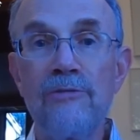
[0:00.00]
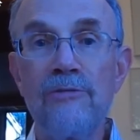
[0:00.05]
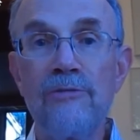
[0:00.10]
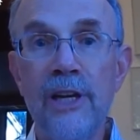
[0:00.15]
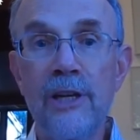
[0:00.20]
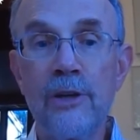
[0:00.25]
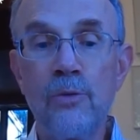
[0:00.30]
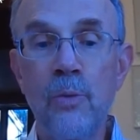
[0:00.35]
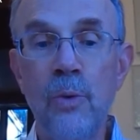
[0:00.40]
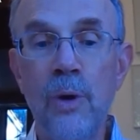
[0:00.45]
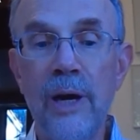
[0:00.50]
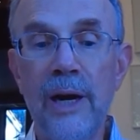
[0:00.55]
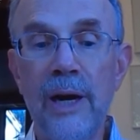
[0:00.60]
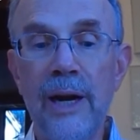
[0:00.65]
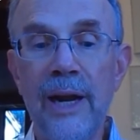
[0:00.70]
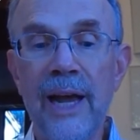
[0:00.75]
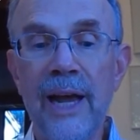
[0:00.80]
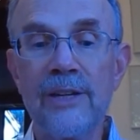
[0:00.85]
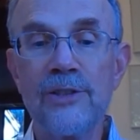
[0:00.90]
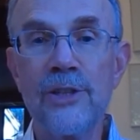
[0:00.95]
and to
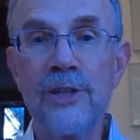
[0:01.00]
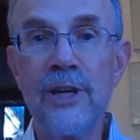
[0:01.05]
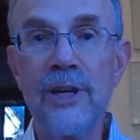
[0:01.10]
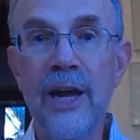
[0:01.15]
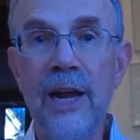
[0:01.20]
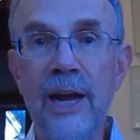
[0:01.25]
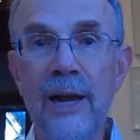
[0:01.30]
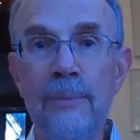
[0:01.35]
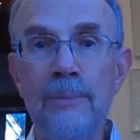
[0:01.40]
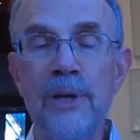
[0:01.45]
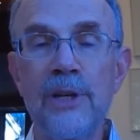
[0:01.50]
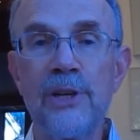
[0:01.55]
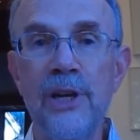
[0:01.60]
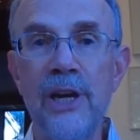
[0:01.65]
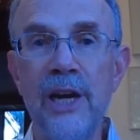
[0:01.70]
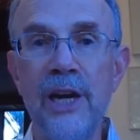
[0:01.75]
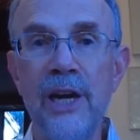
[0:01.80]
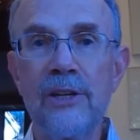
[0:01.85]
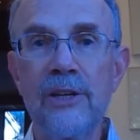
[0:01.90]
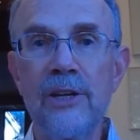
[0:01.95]
prevent what hasn't